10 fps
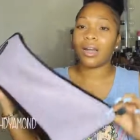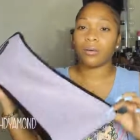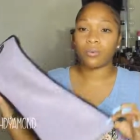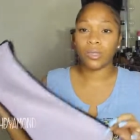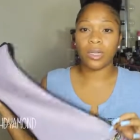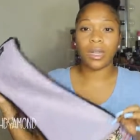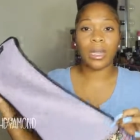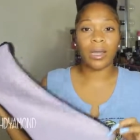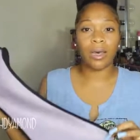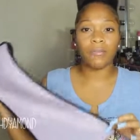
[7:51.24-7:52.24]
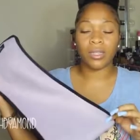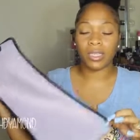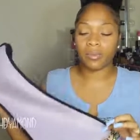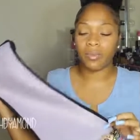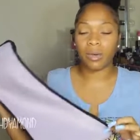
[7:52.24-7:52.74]
I really loved
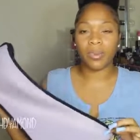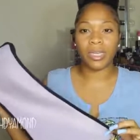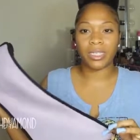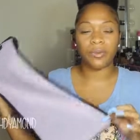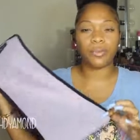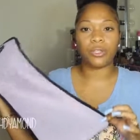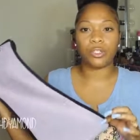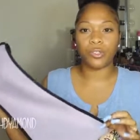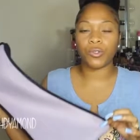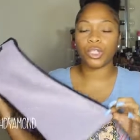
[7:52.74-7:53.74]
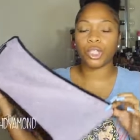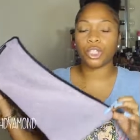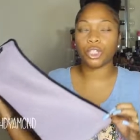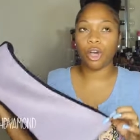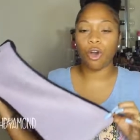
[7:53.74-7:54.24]
this belt because it produced
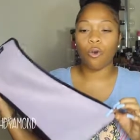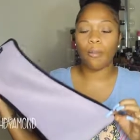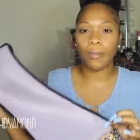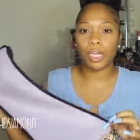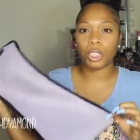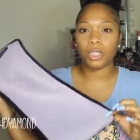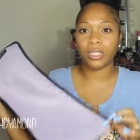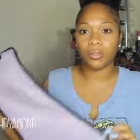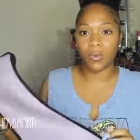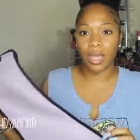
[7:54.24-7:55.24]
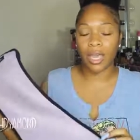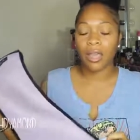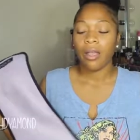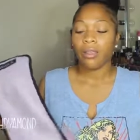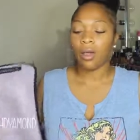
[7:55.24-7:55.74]
so much sweat.
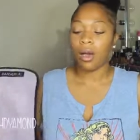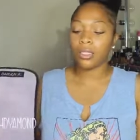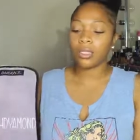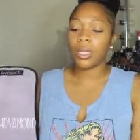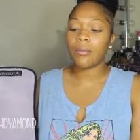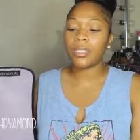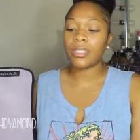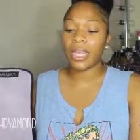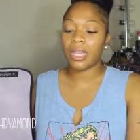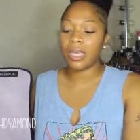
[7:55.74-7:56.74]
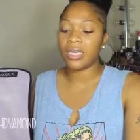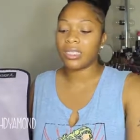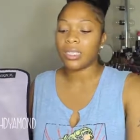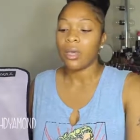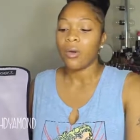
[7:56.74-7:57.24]
Now, also, let me say
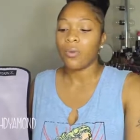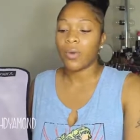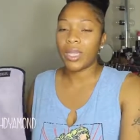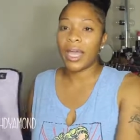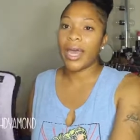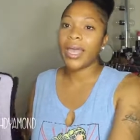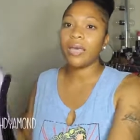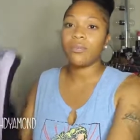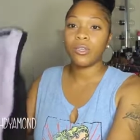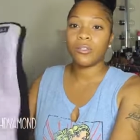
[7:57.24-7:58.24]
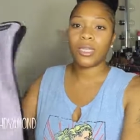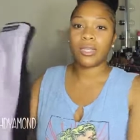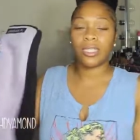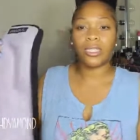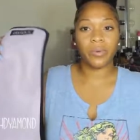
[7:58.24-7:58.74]
this. When I am using
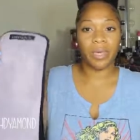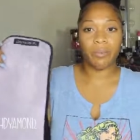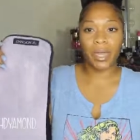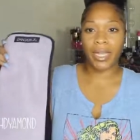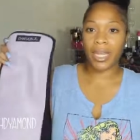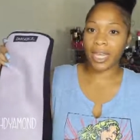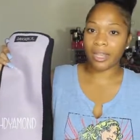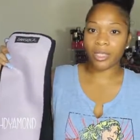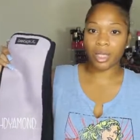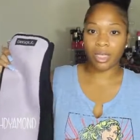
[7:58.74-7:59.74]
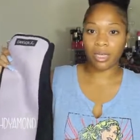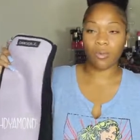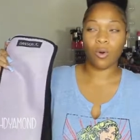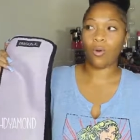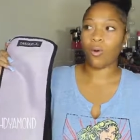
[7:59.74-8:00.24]
this sweatband at the
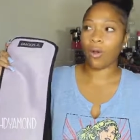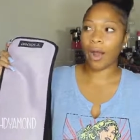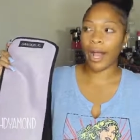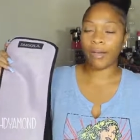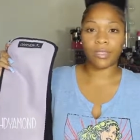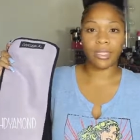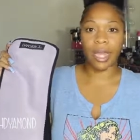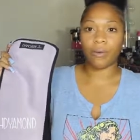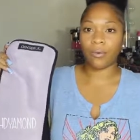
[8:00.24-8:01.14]
gym or outside